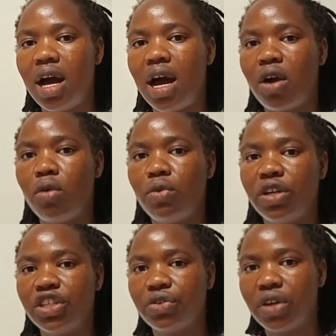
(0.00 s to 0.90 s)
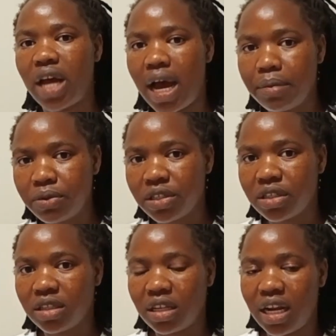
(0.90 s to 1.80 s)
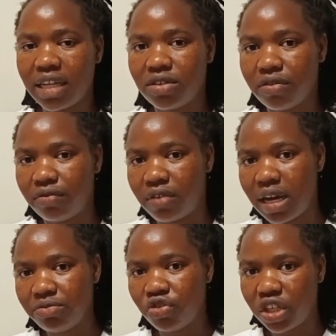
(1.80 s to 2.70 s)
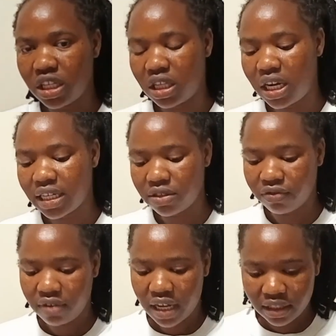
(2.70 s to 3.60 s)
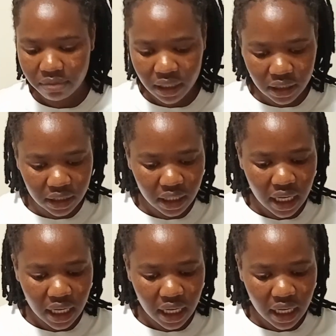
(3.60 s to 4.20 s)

accommodation apps, the likes of Country, the likes of Flatmates.